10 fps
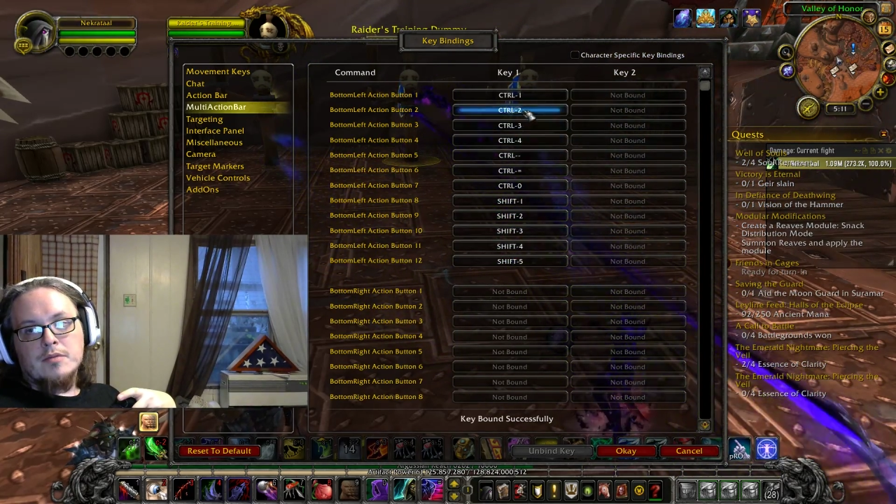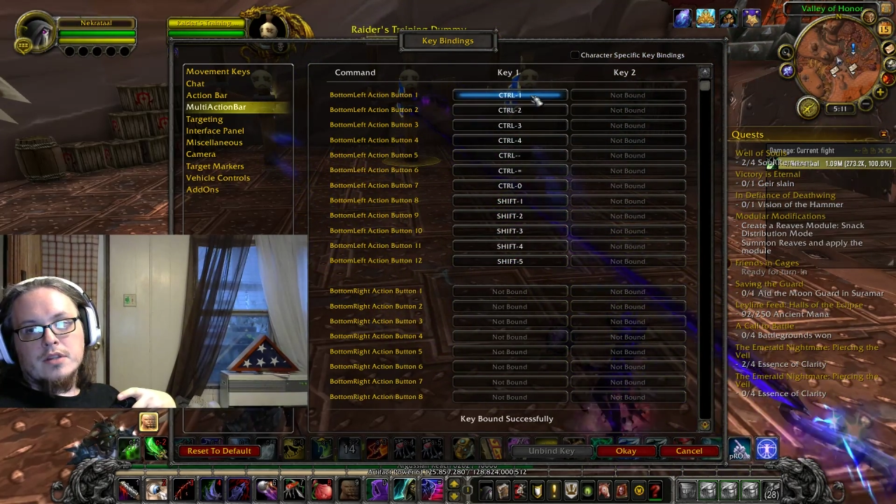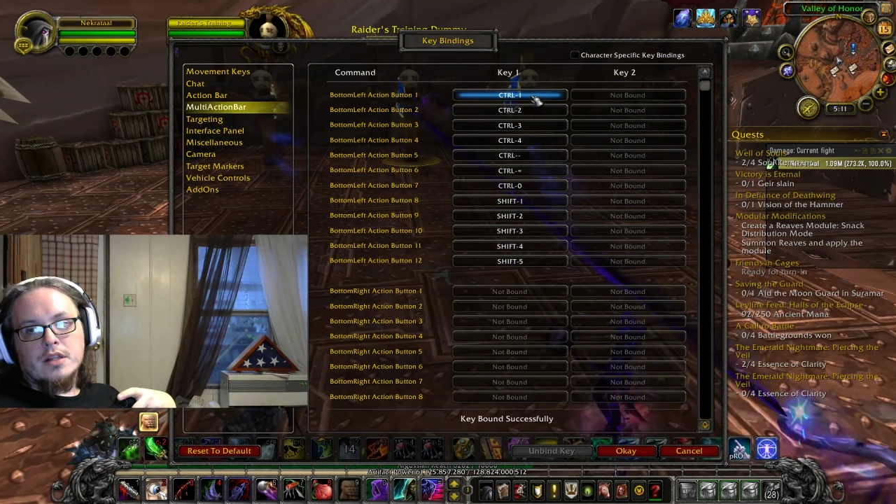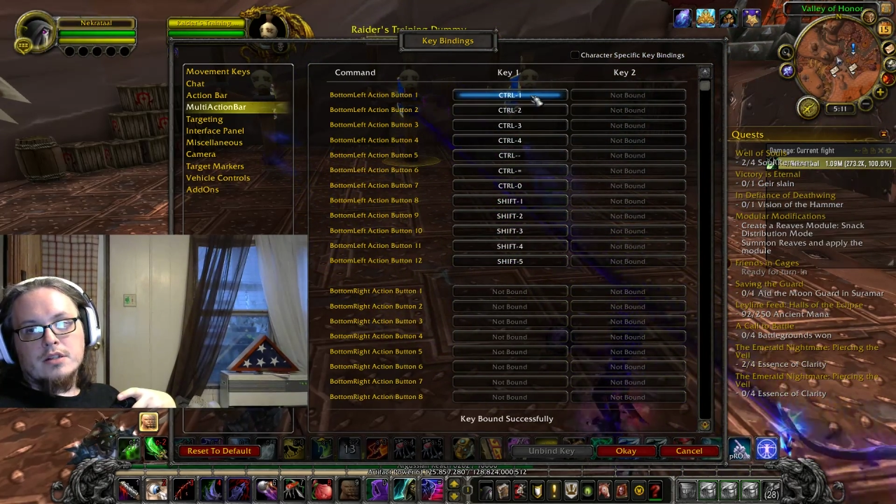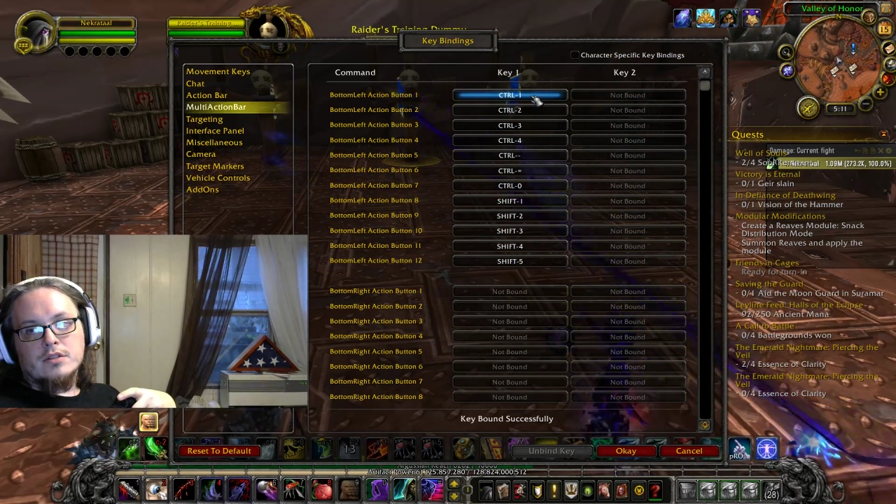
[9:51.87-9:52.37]

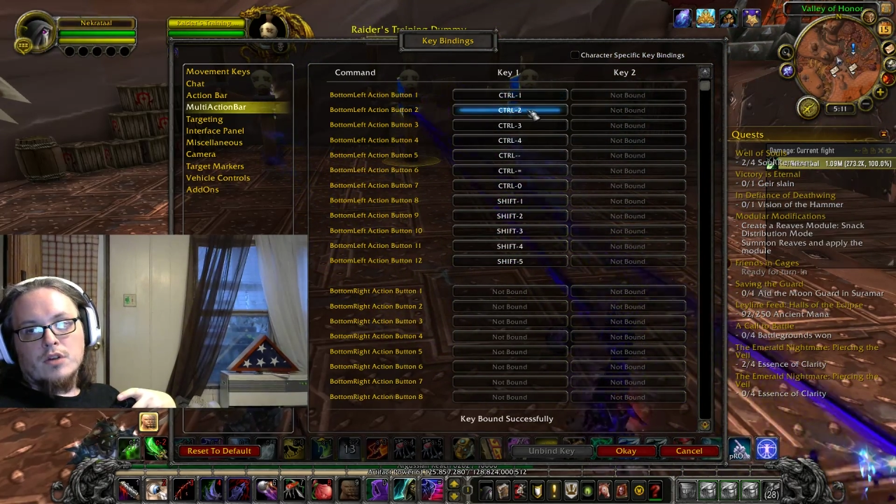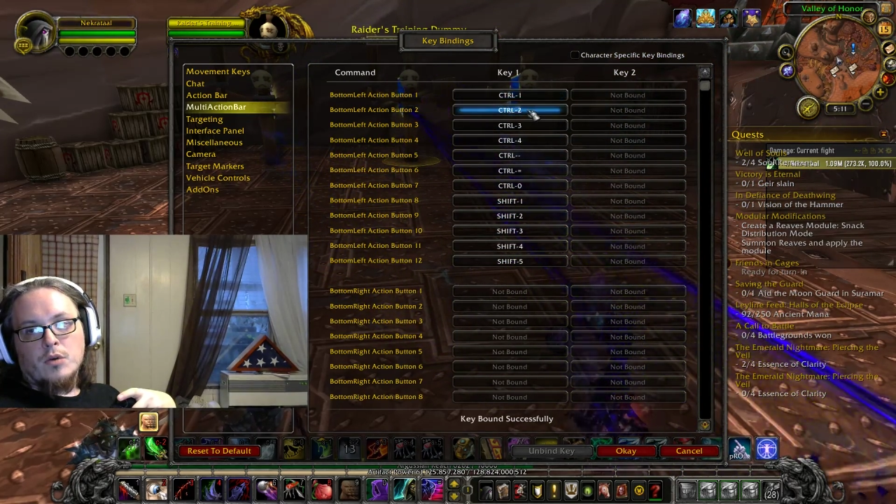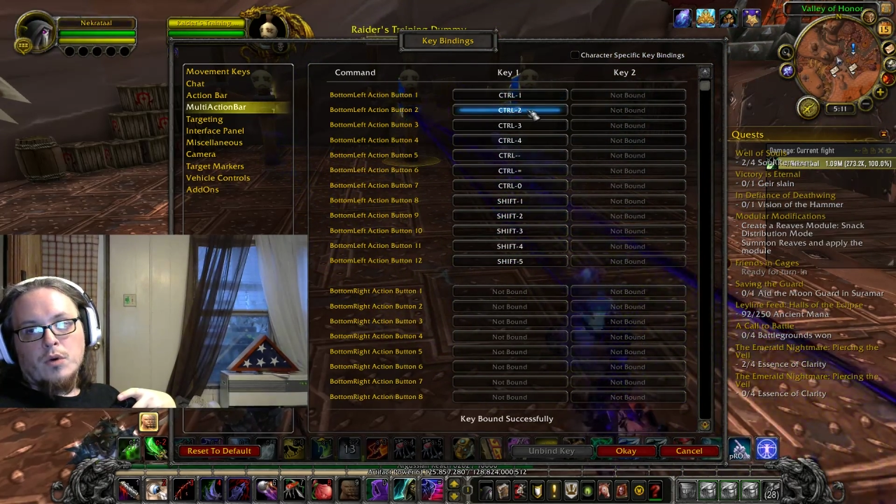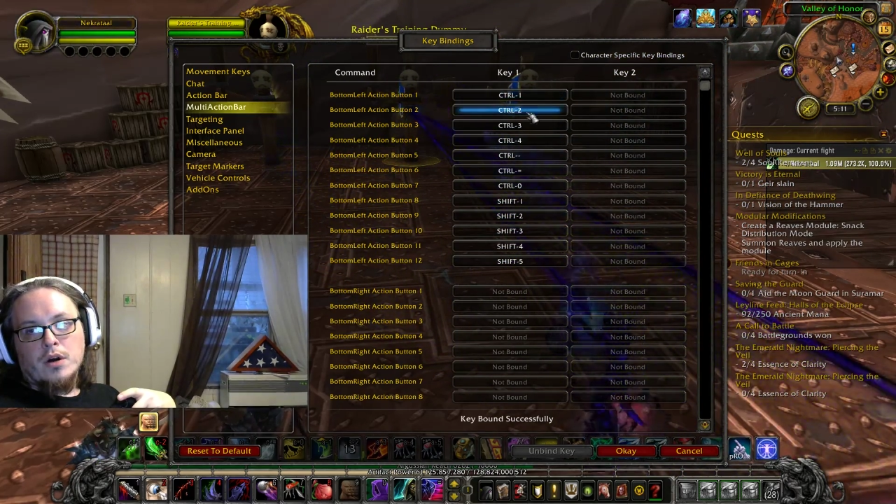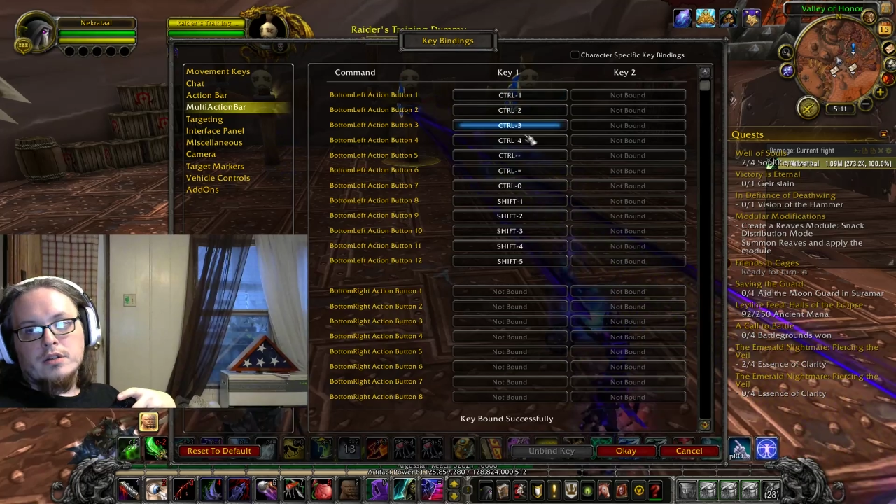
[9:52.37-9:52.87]
So that's control
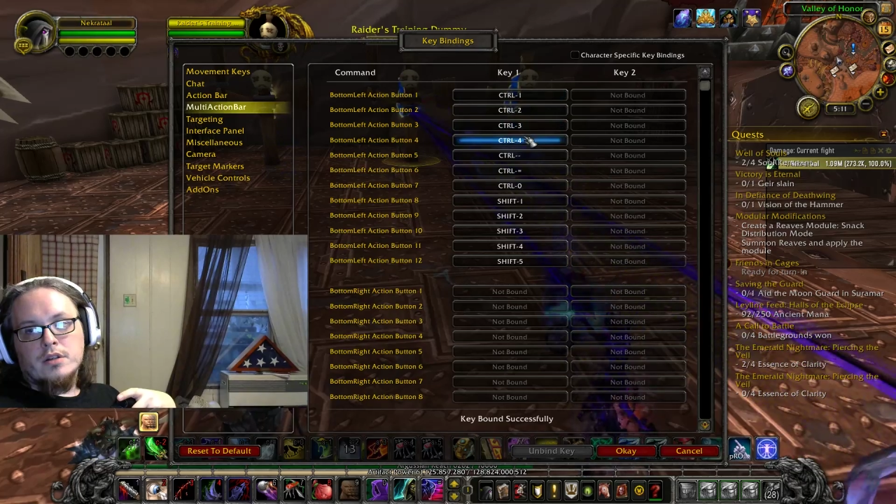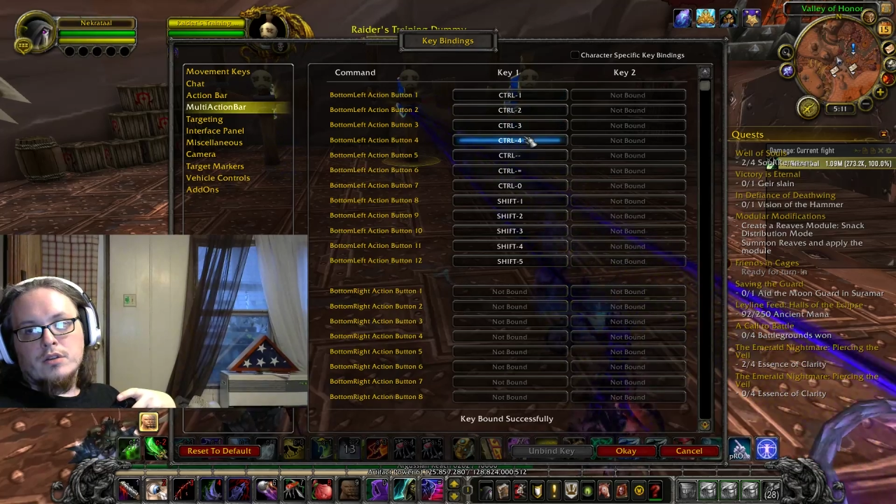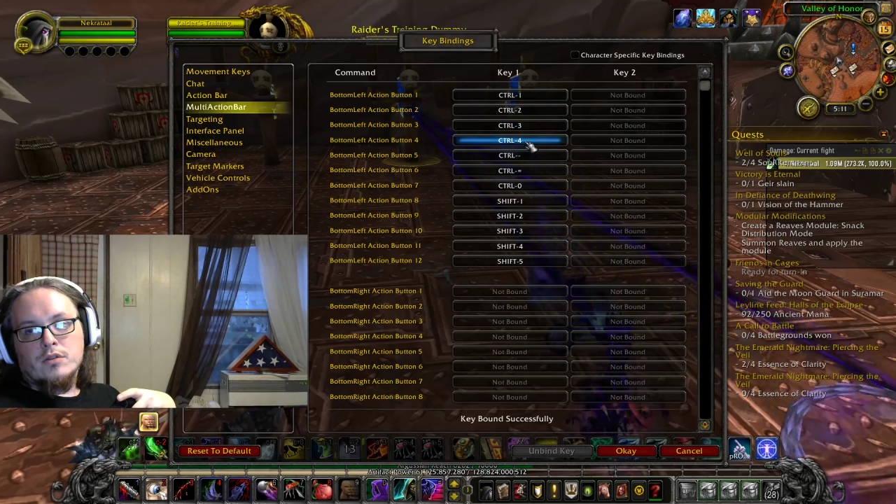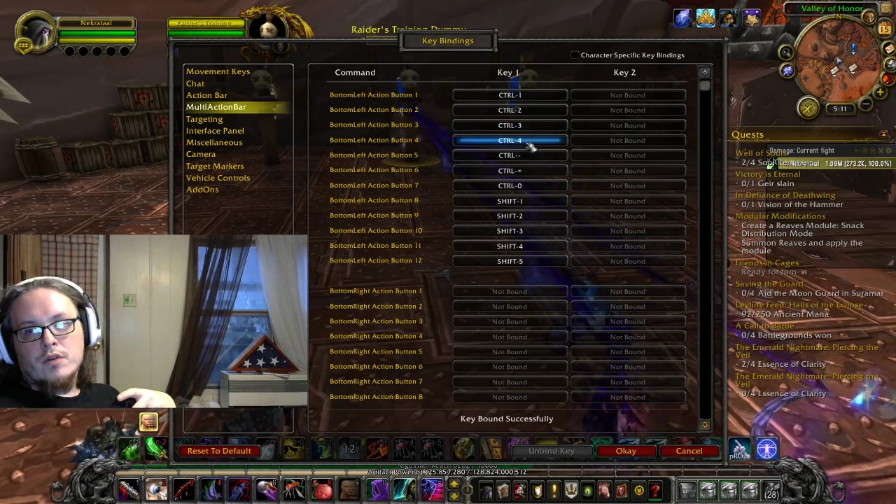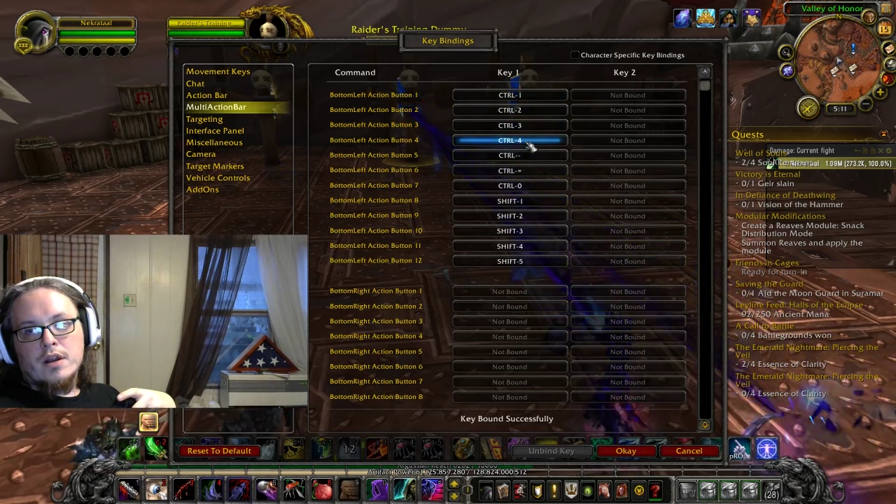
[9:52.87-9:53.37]
1, 2,
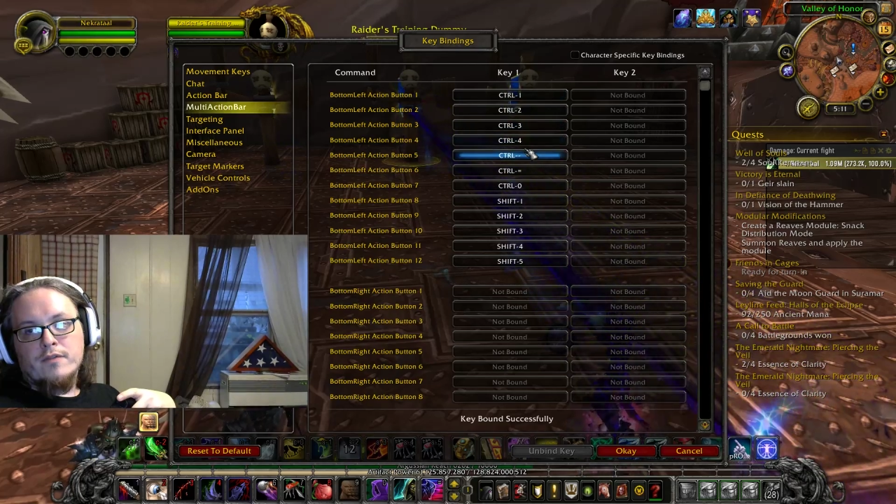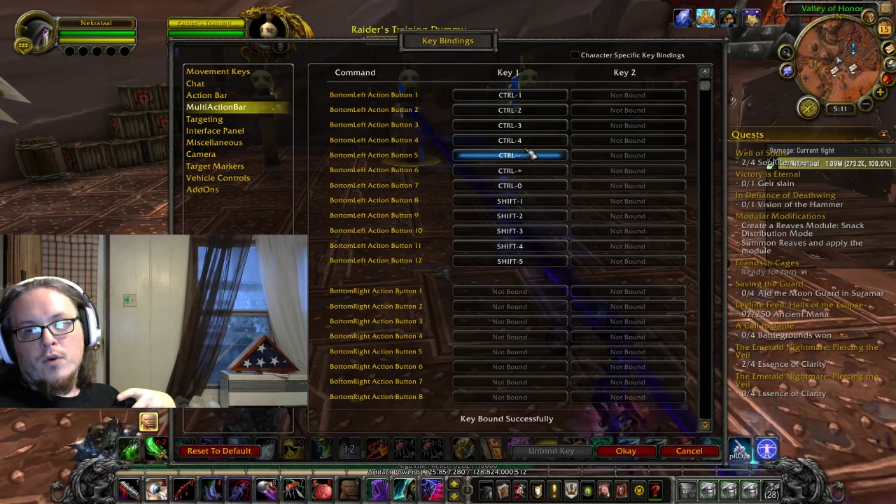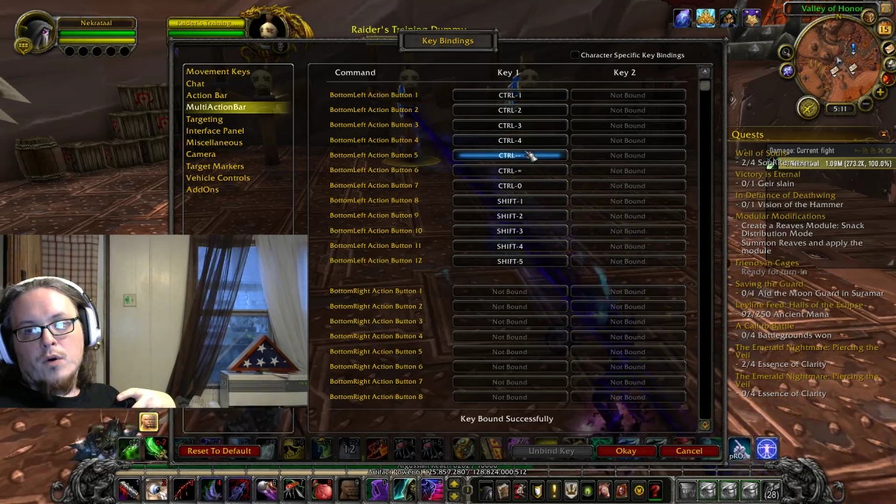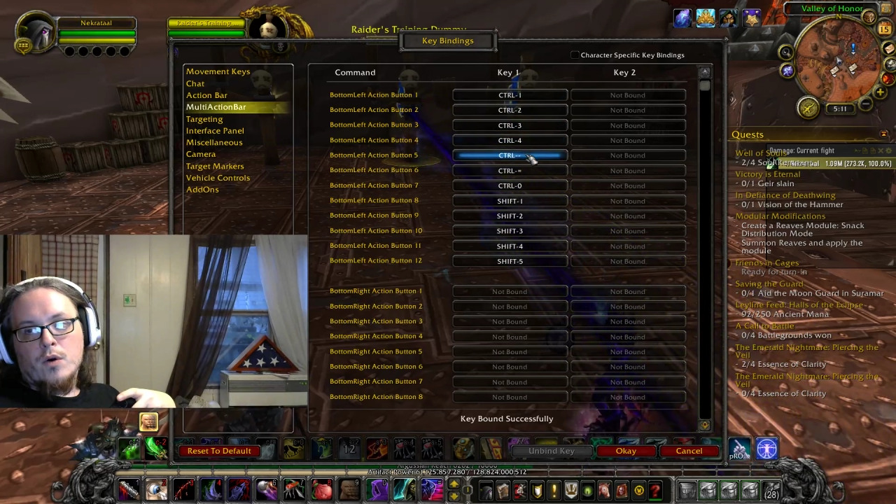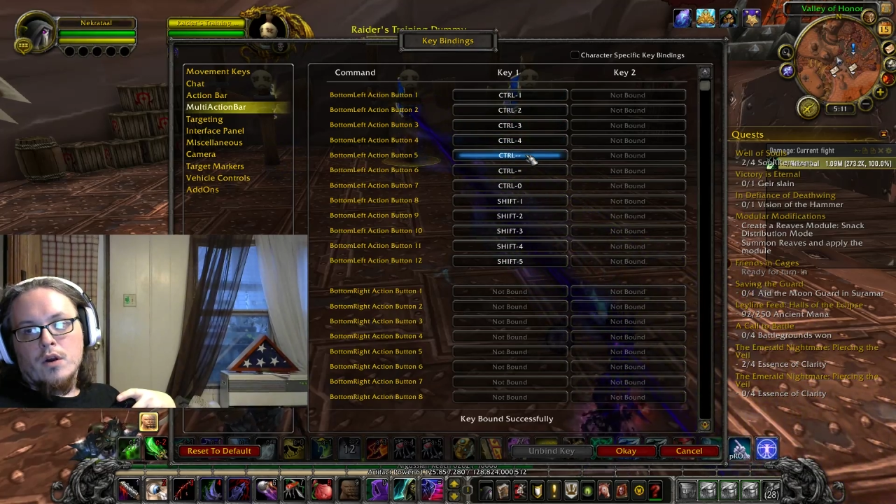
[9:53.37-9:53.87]
3,
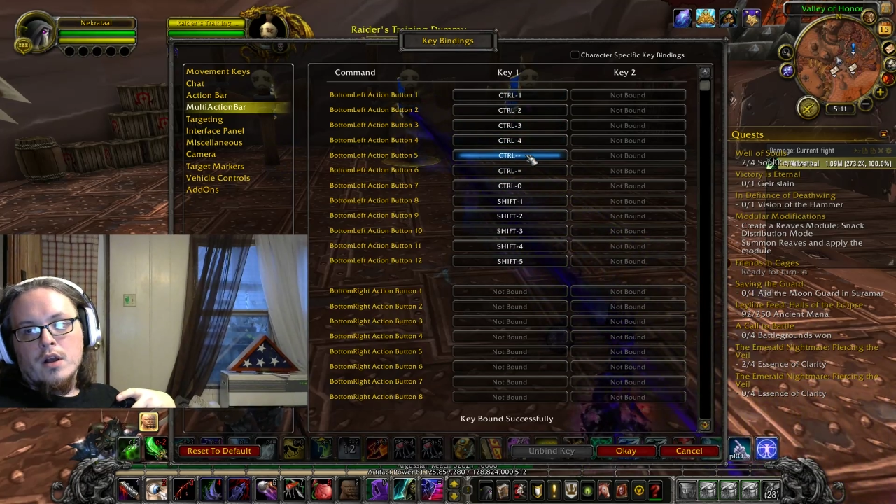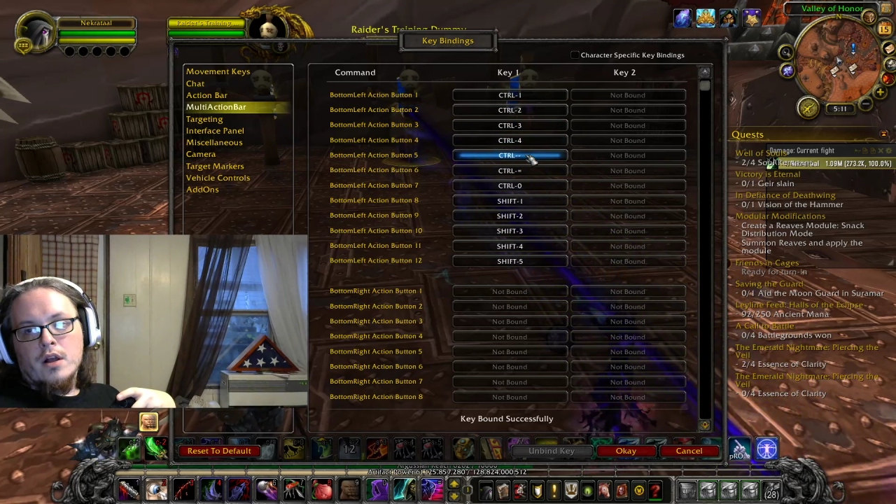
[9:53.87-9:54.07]
4,